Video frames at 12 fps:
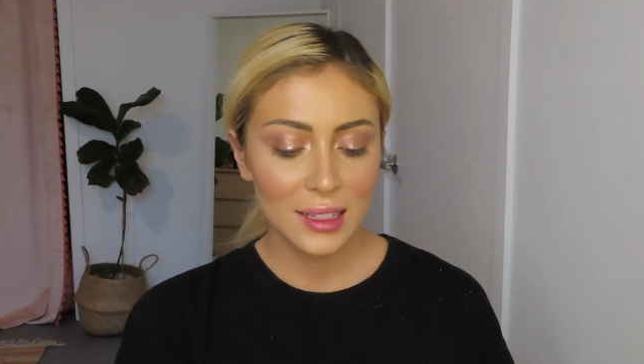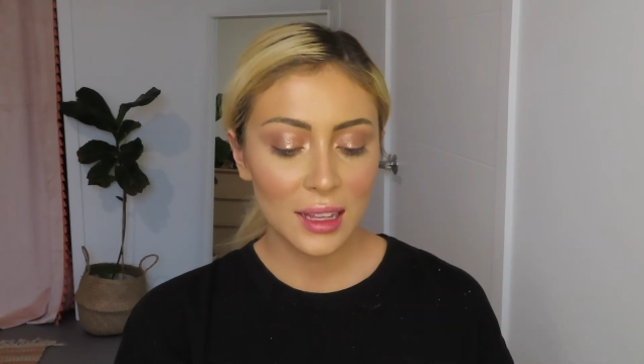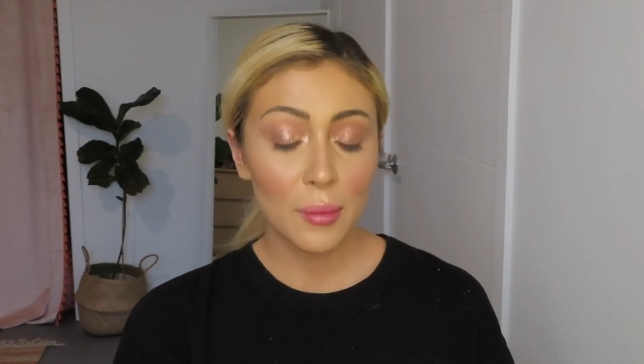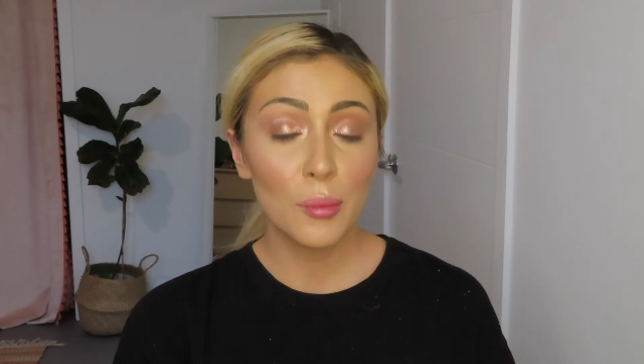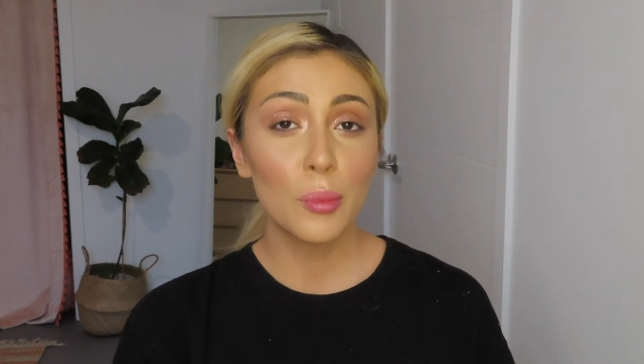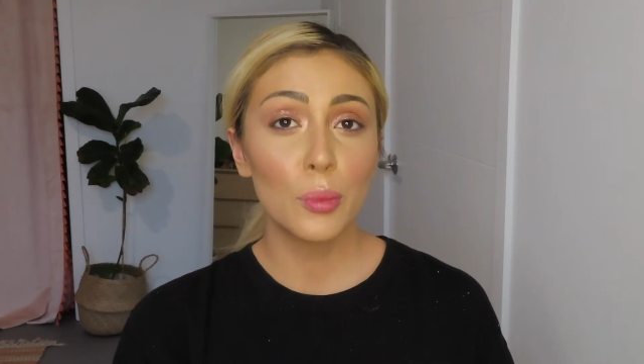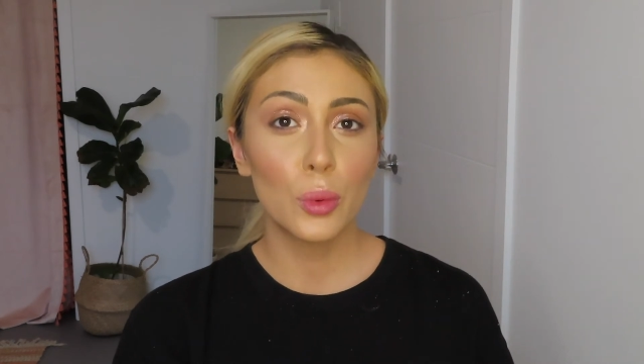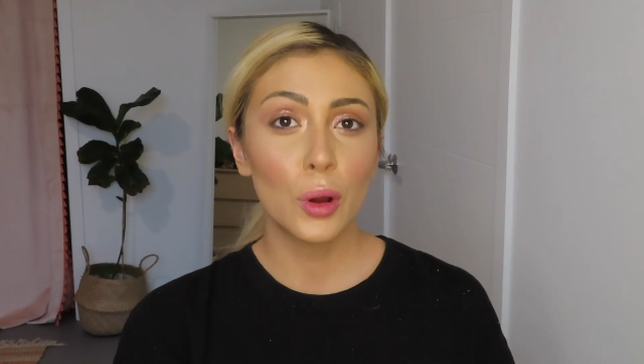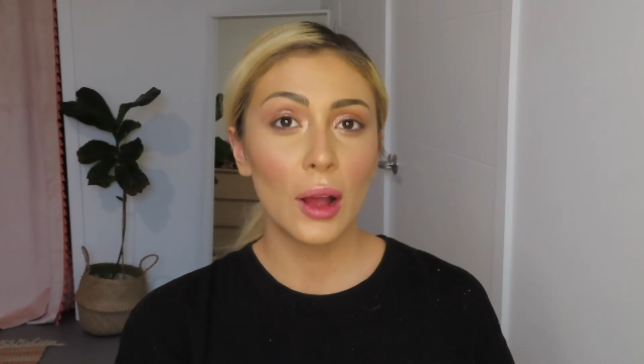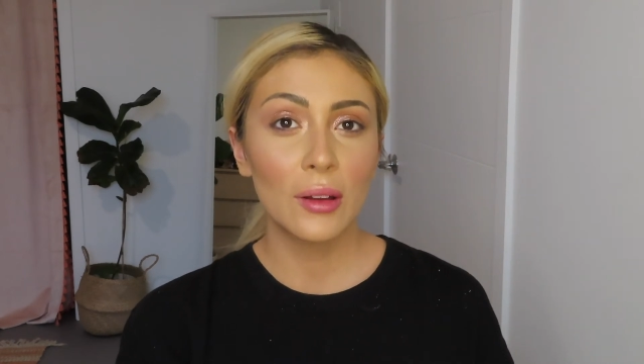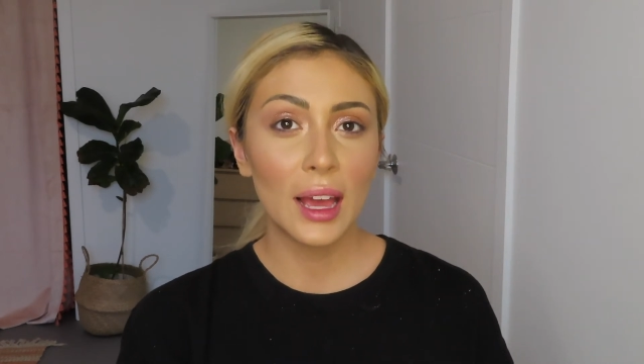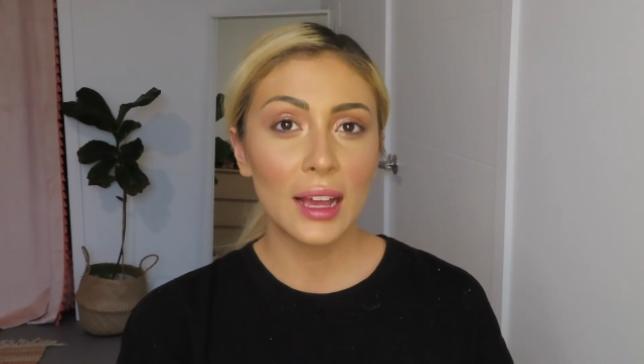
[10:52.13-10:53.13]
some
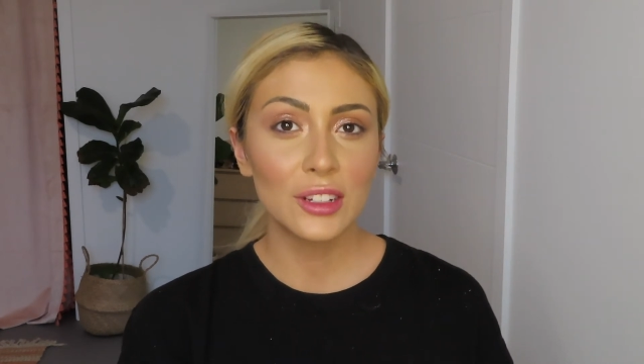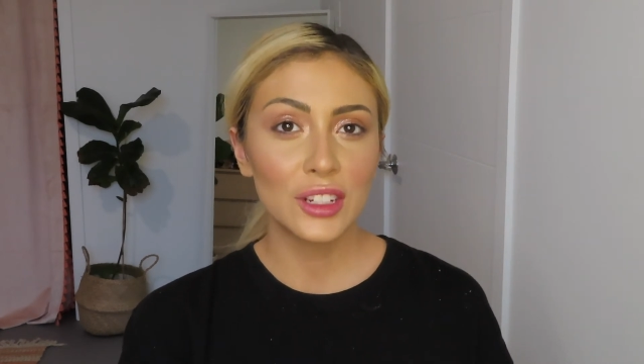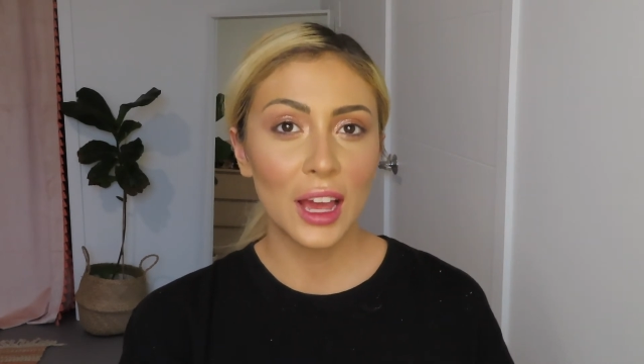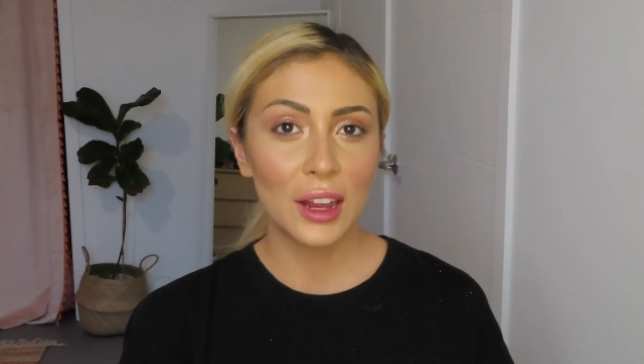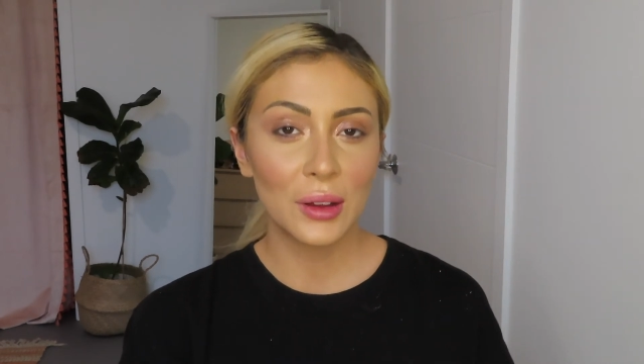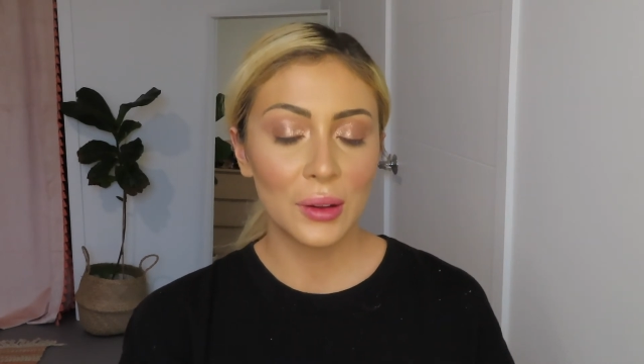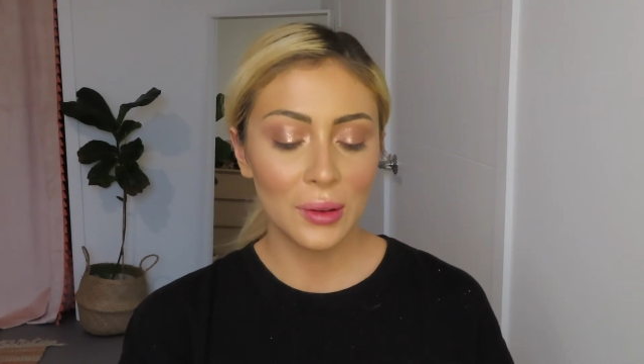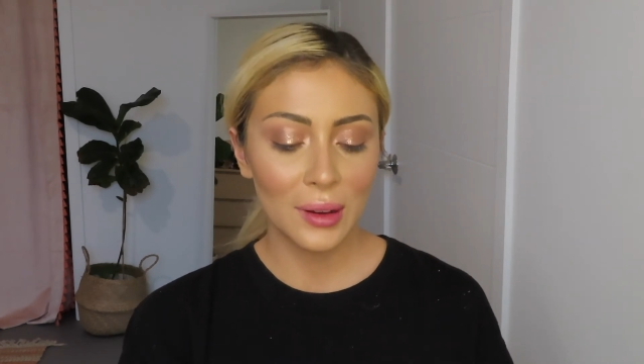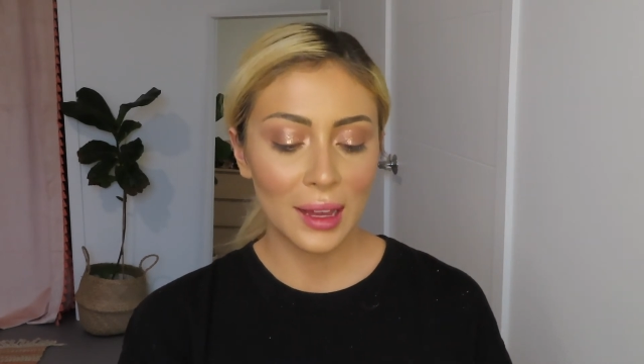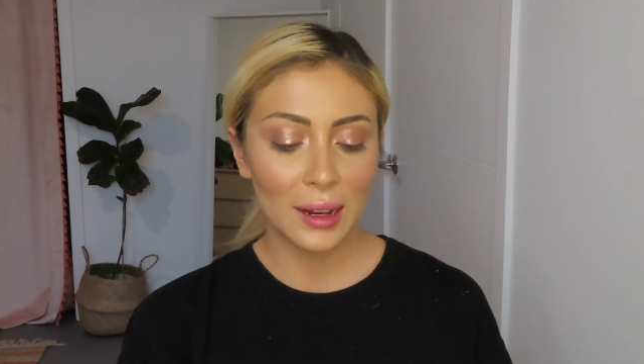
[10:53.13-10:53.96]
brown eyeshadow,